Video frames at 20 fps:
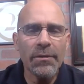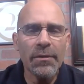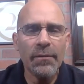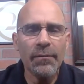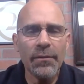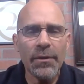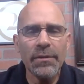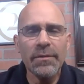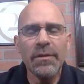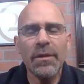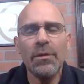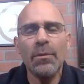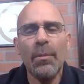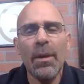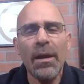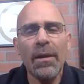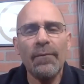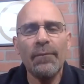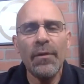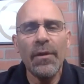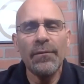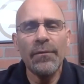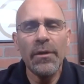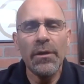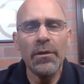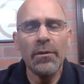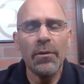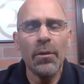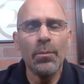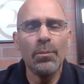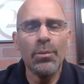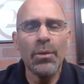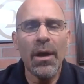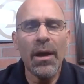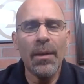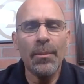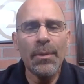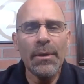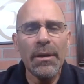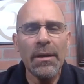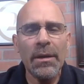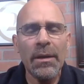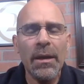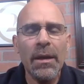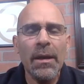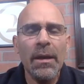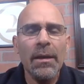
if let's say you buy a fifty year old property,